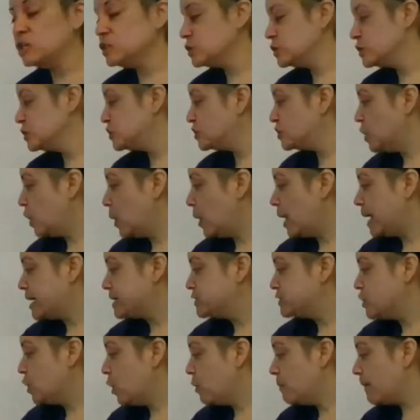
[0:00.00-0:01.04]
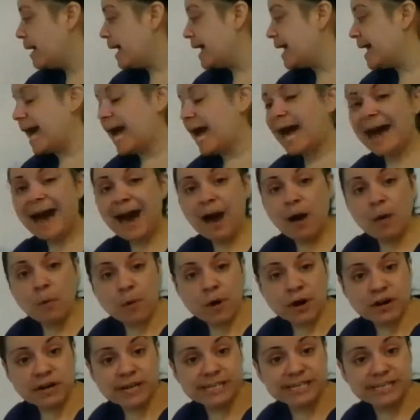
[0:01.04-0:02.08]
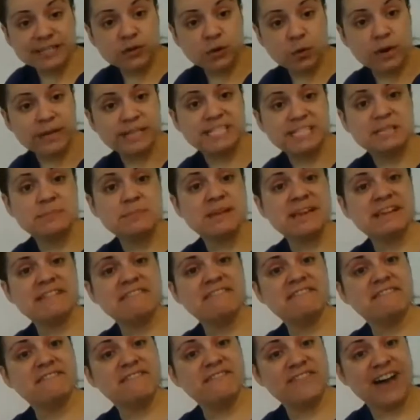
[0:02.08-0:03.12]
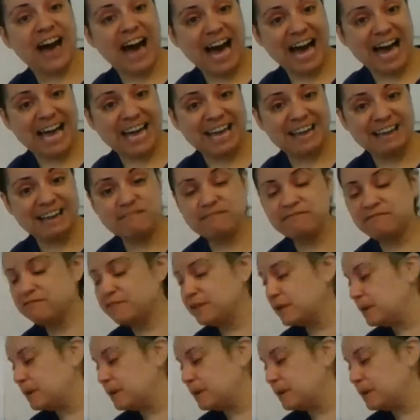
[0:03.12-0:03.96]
So I know my hour is going to be 5.